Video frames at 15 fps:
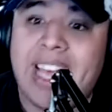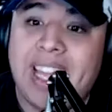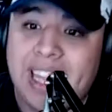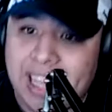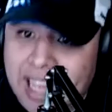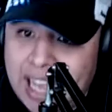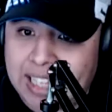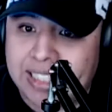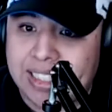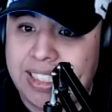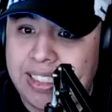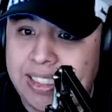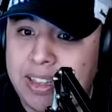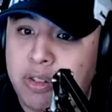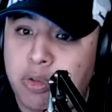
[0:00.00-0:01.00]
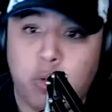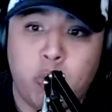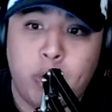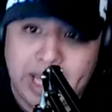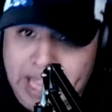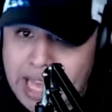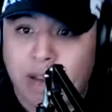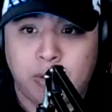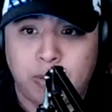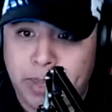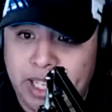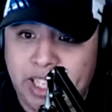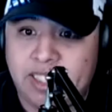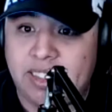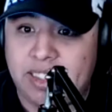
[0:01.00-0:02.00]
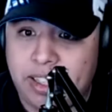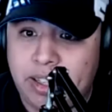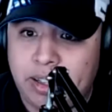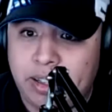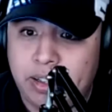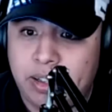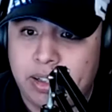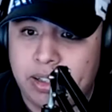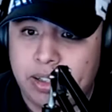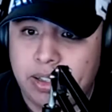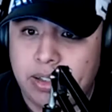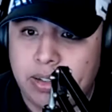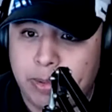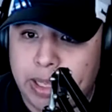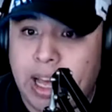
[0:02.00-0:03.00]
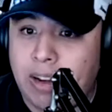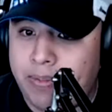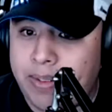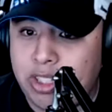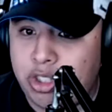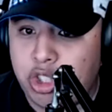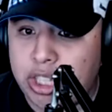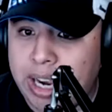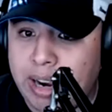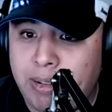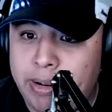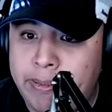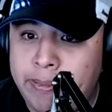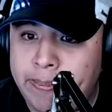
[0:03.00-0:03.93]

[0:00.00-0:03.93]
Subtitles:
Last season, without PC, without Victor Gyro,